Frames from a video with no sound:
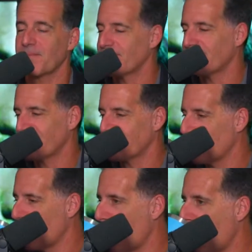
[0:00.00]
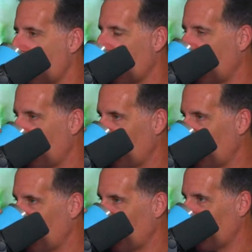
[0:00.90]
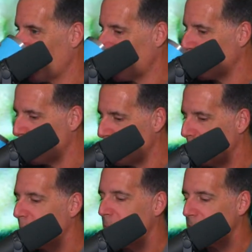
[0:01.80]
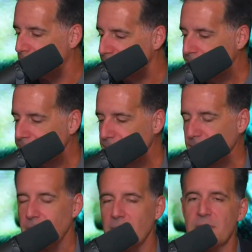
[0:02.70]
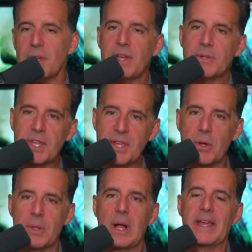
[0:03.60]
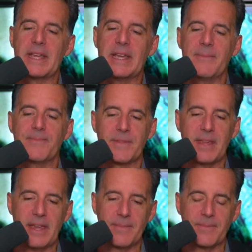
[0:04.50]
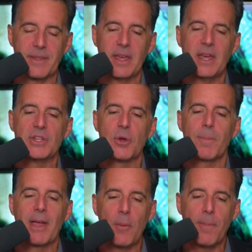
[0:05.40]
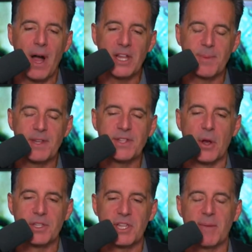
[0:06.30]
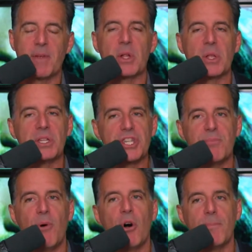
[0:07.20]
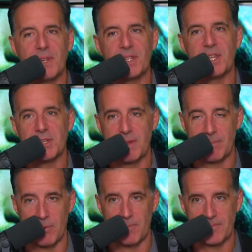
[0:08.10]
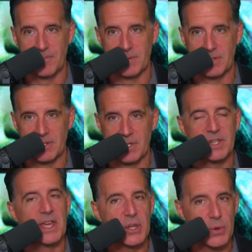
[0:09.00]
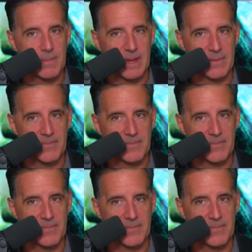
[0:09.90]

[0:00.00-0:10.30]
have any property or uh, how do I go about that? So here's the deal, like, so bail bondsmen are typically small business people, just like okay. you and me.